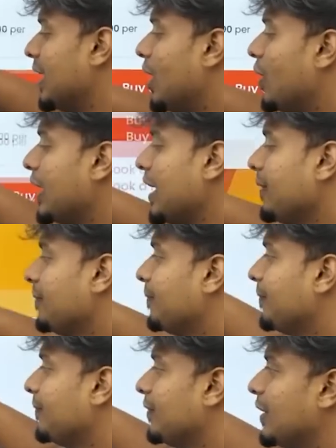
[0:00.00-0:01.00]
Okay.
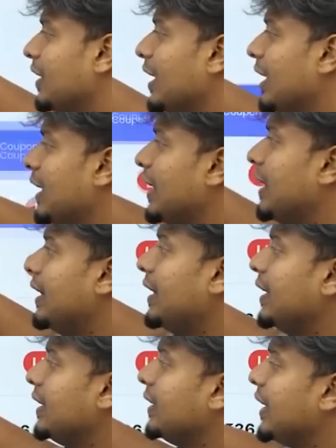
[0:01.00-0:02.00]

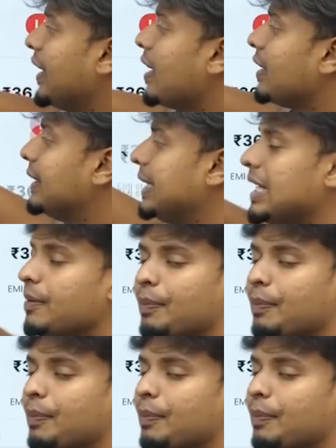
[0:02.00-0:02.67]
There are three